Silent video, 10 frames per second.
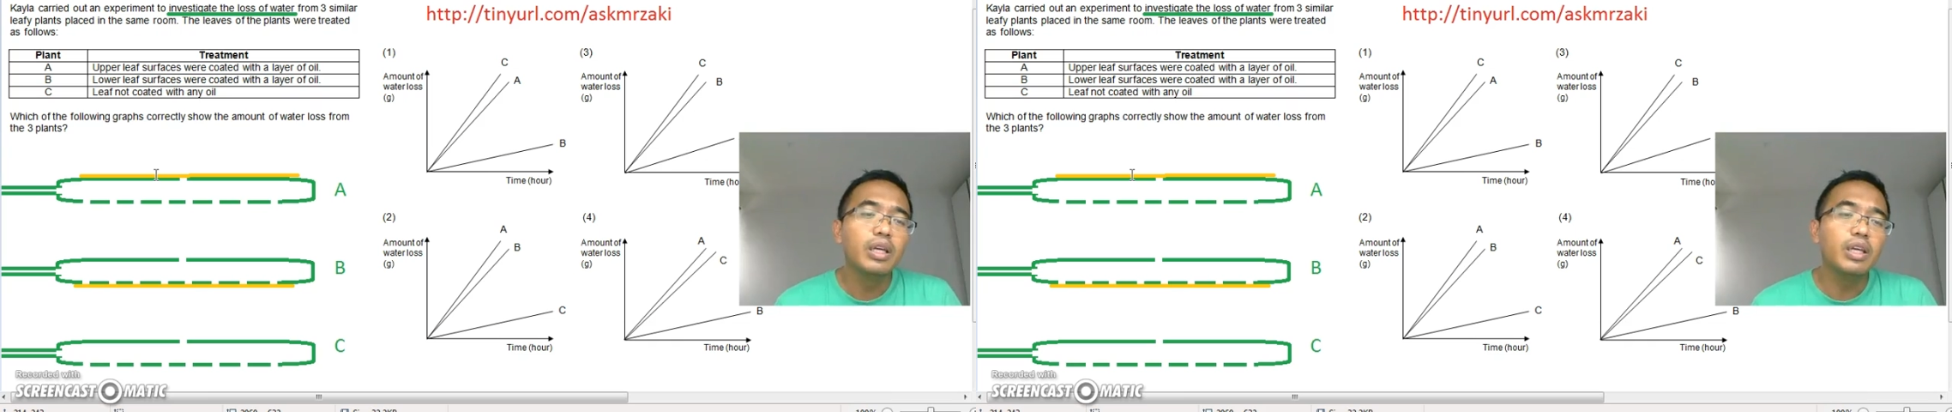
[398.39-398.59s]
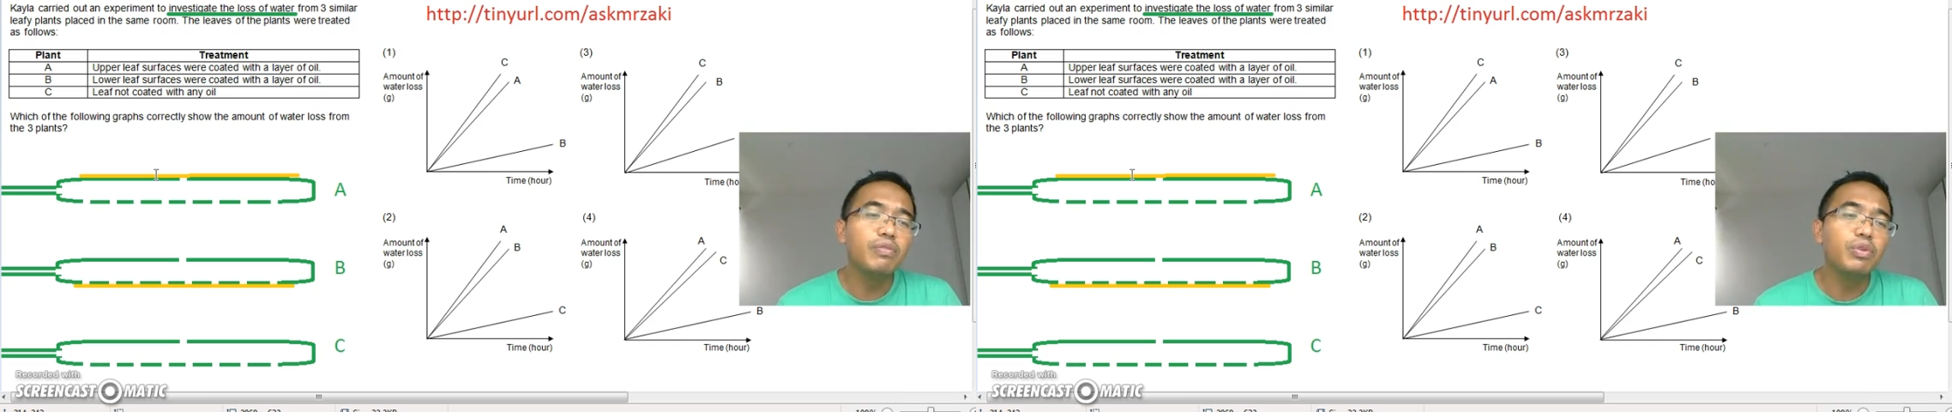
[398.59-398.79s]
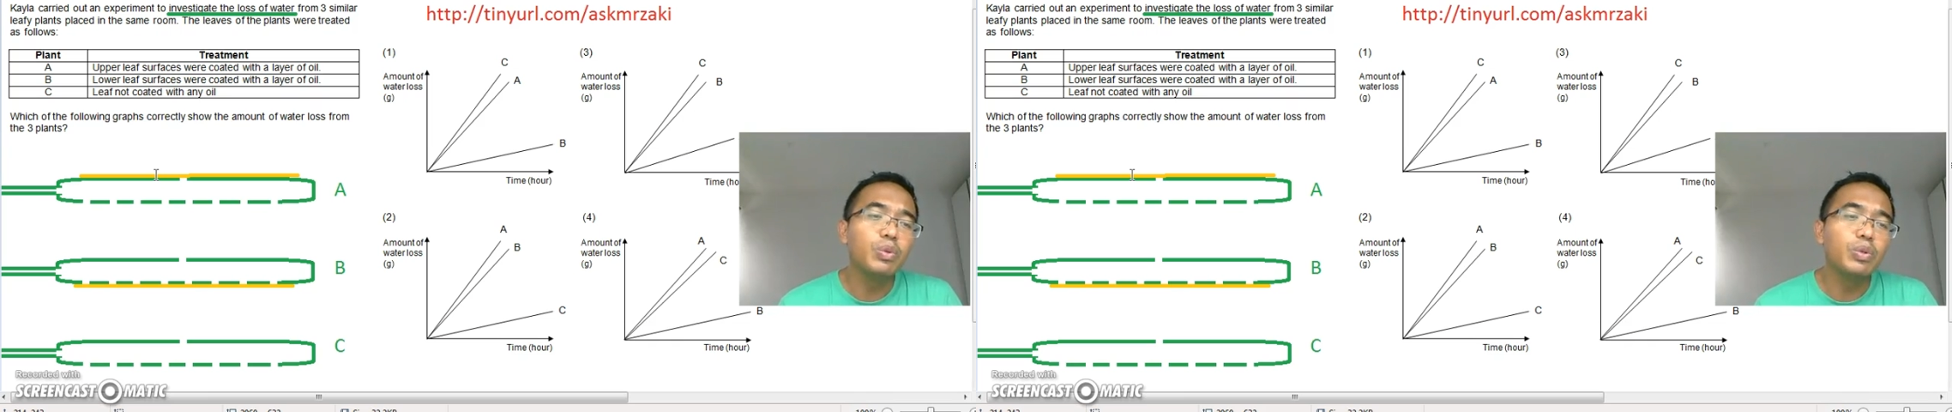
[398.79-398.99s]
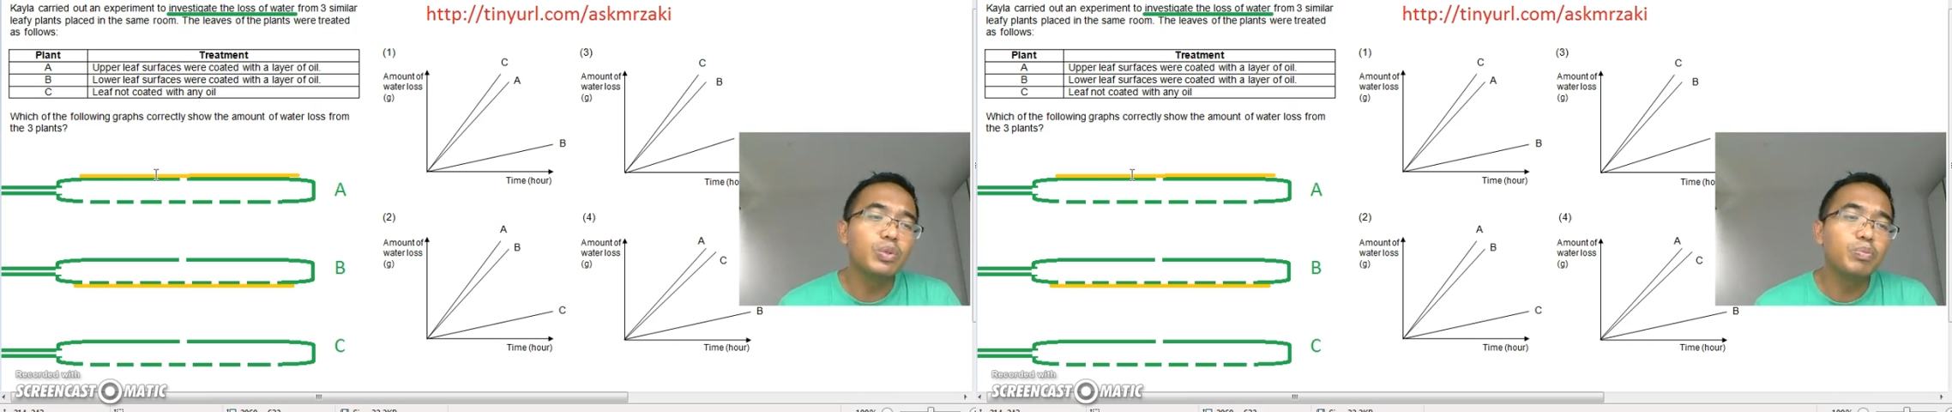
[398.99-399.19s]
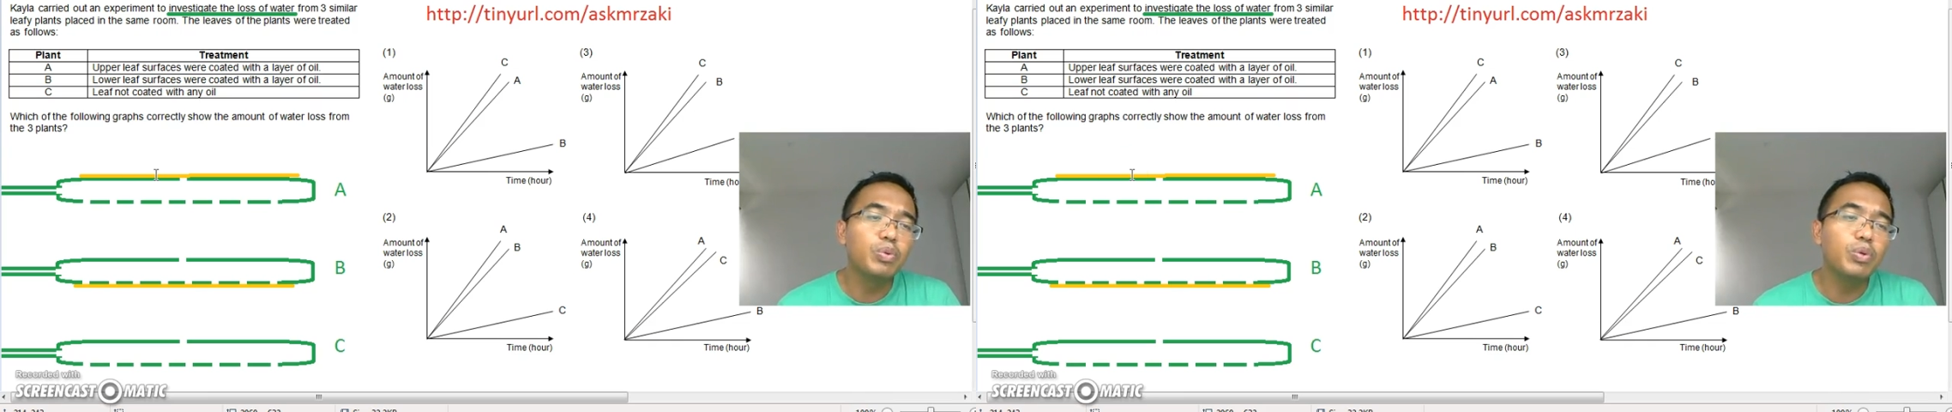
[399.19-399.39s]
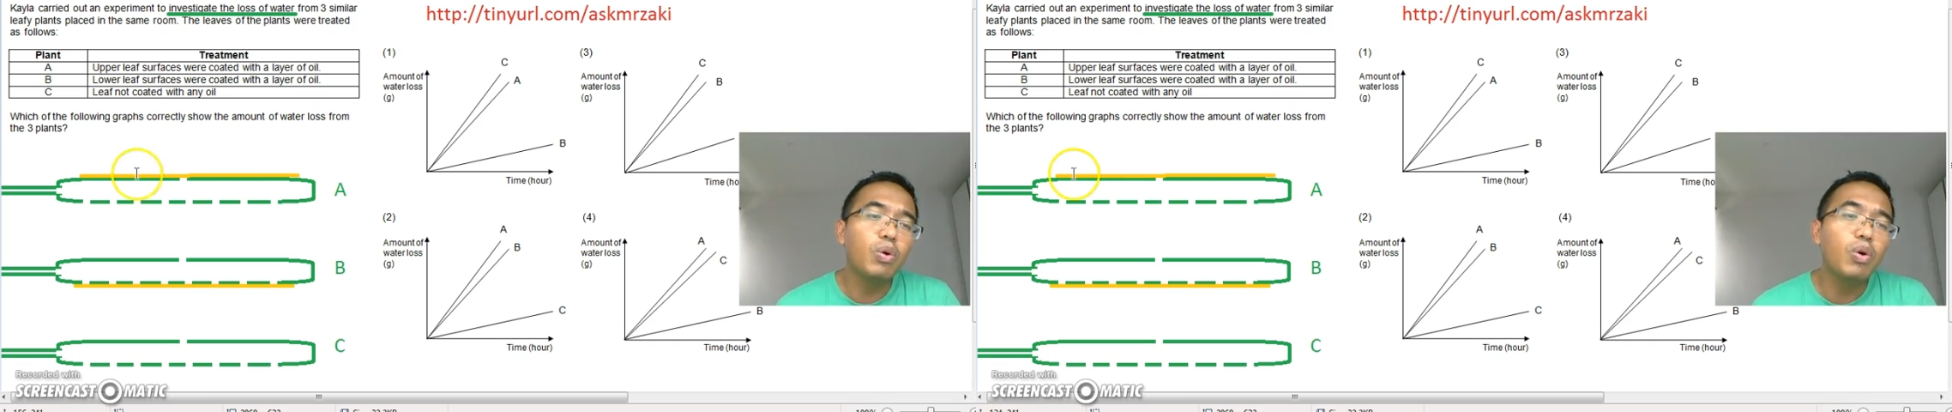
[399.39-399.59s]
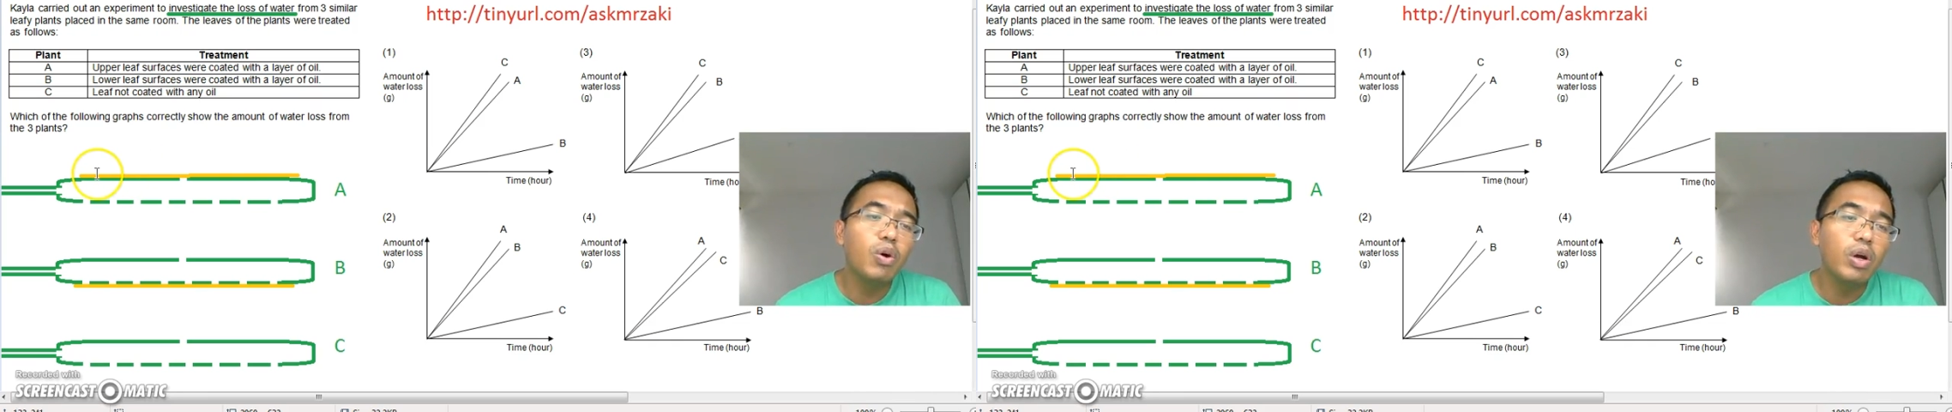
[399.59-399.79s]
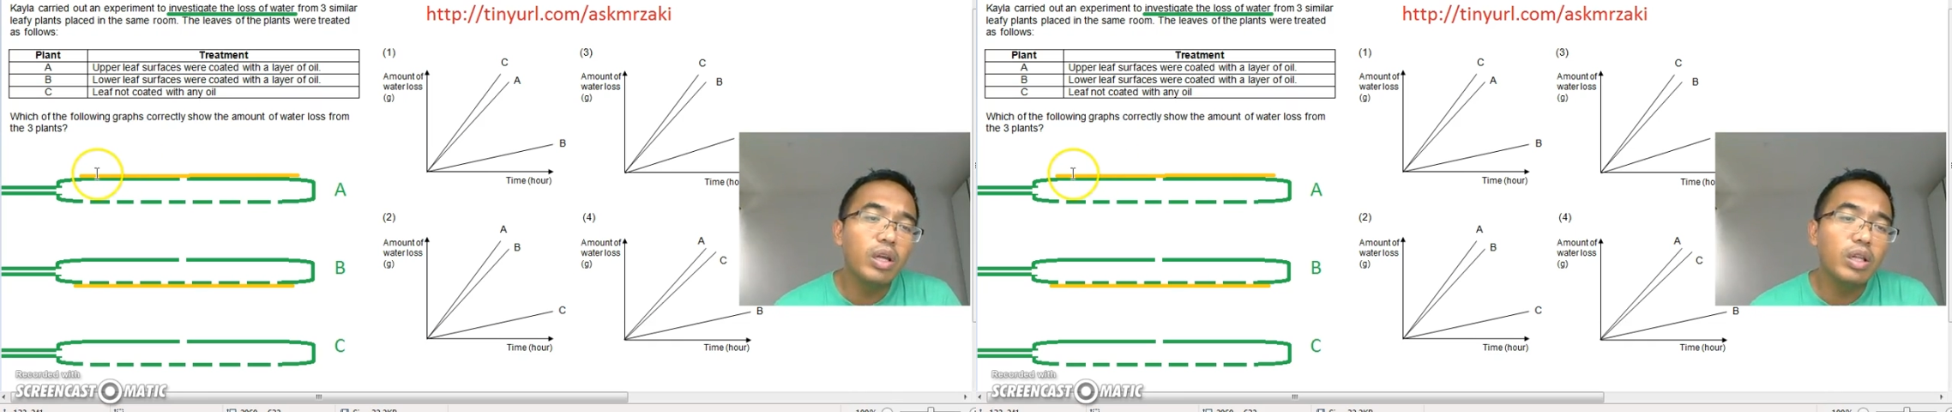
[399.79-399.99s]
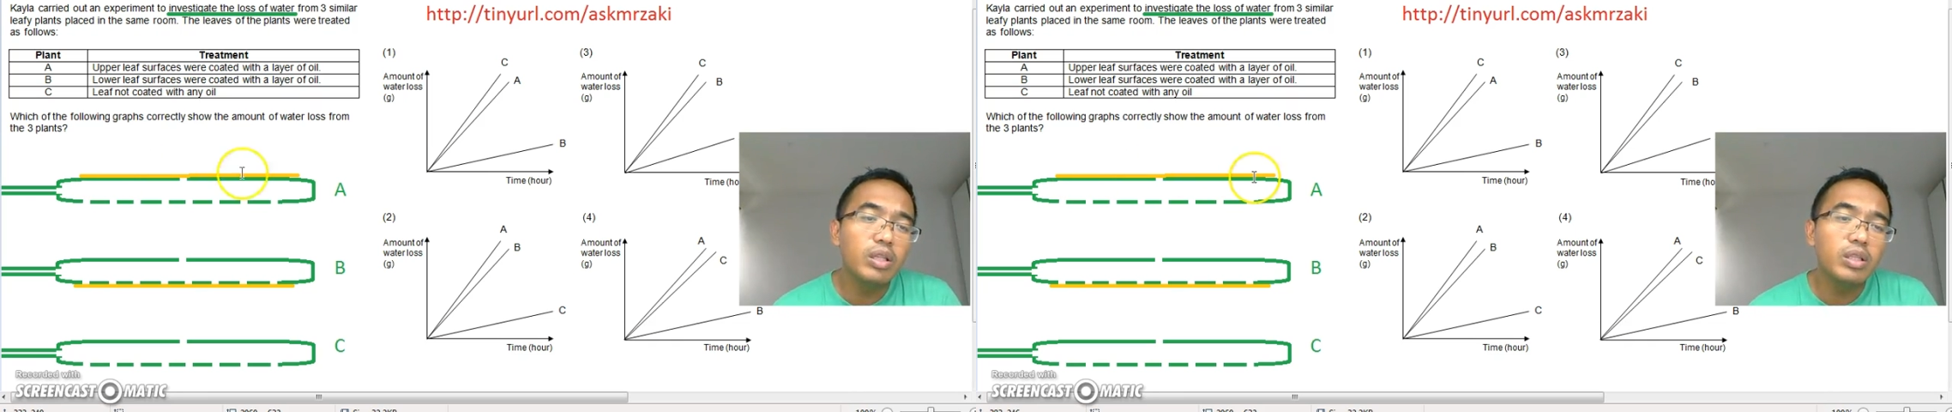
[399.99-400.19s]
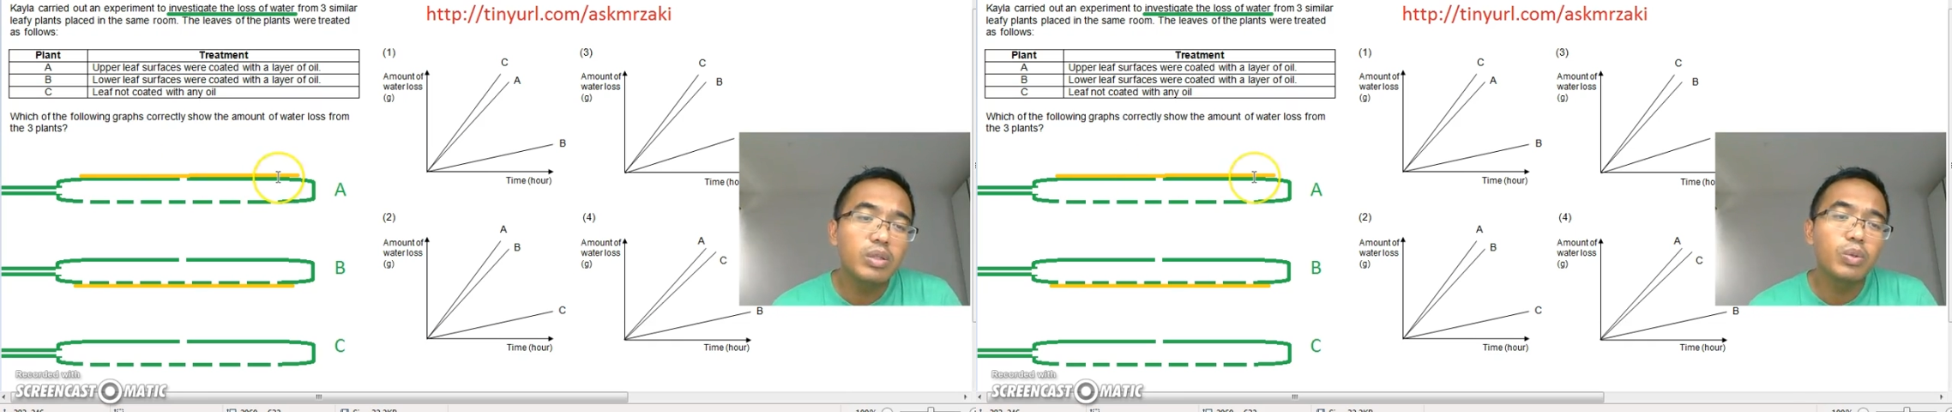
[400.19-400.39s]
if you were to put oil,